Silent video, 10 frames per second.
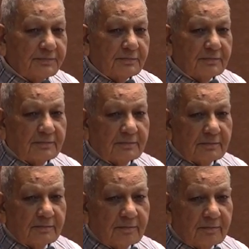
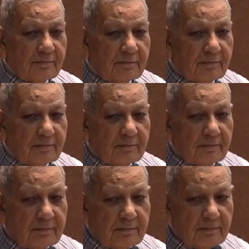
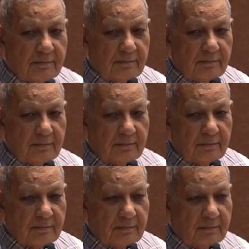
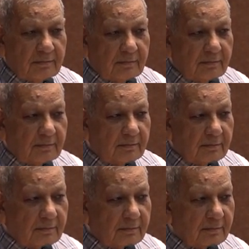
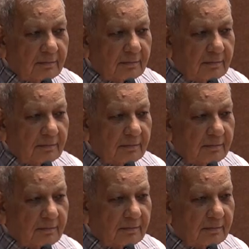
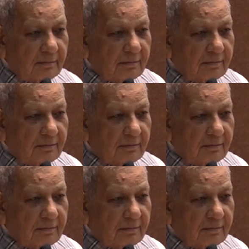(no one is talking)